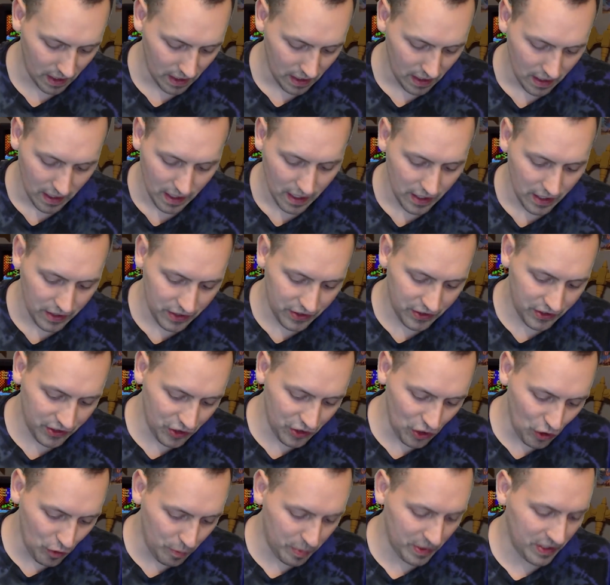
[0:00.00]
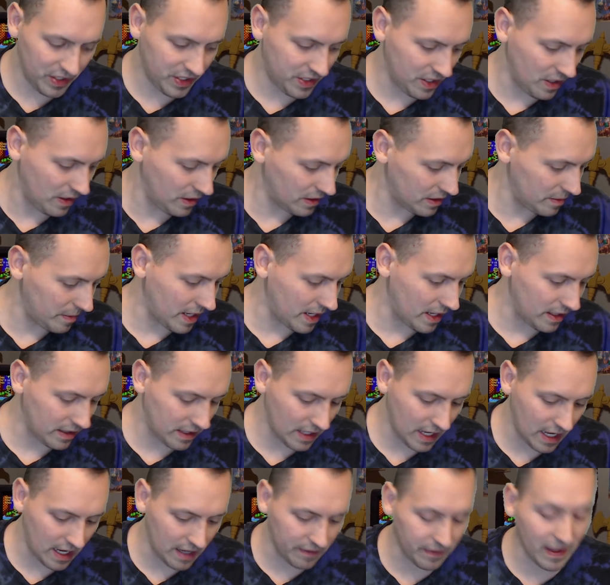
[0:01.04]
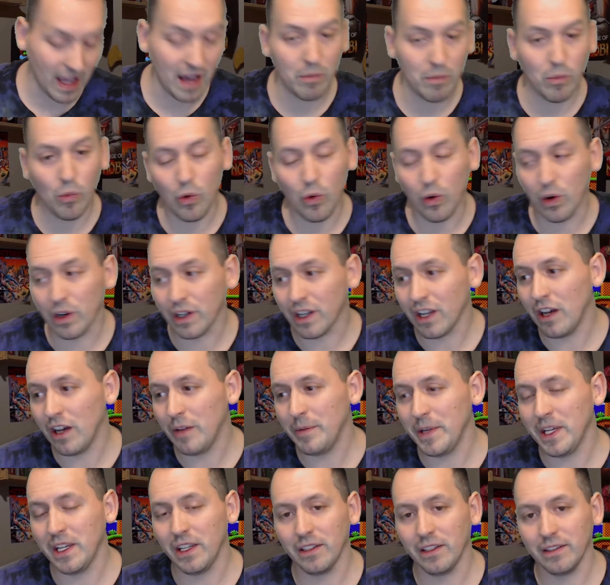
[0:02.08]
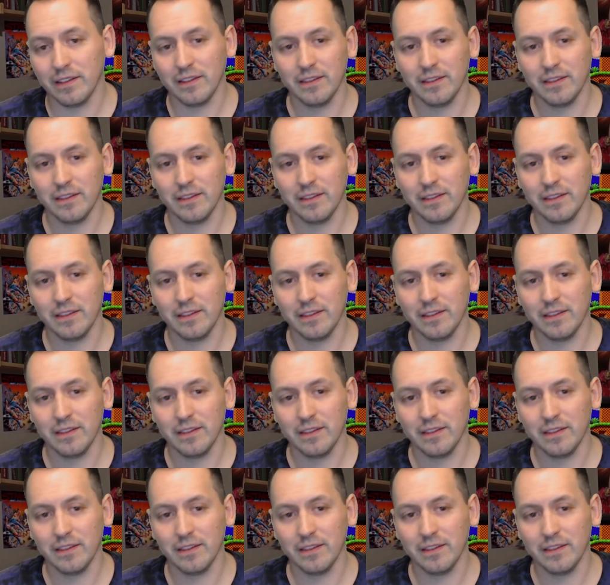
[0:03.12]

super stoked about that. I've got more coming